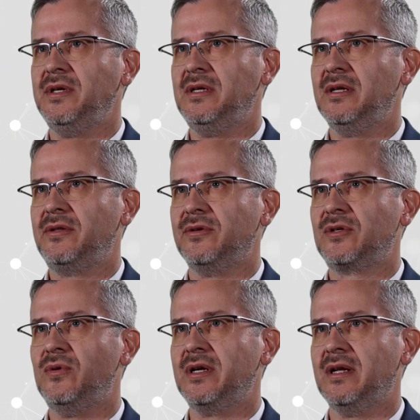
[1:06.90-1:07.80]
to get those
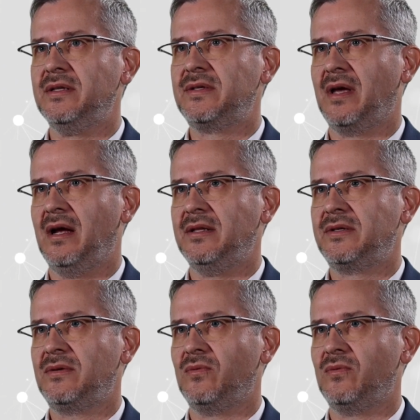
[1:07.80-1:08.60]
quick insights